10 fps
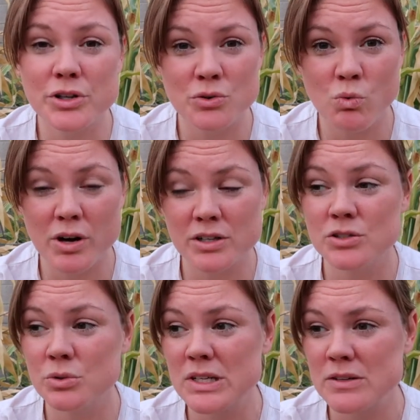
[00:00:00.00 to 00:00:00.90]
You want to
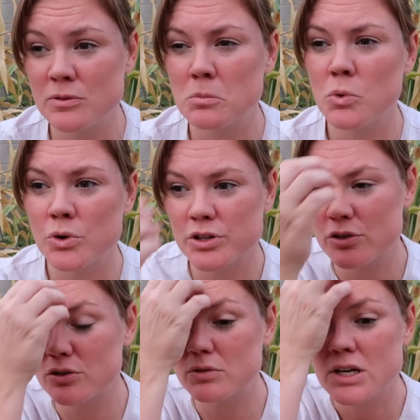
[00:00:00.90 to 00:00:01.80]
do it even more.
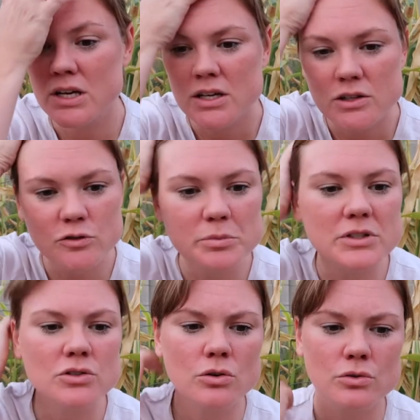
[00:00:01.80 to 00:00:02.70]
You're, you've
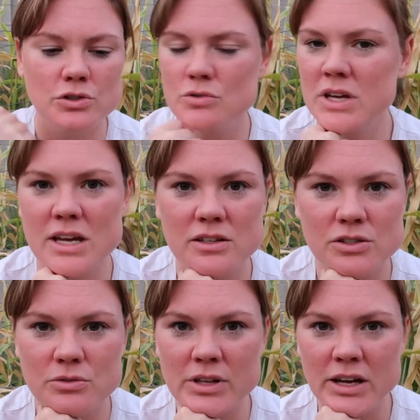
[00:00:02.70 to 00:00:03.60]
been told you can't
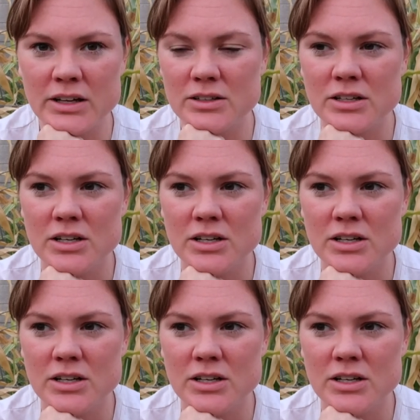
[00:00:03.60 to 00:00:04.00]
do that.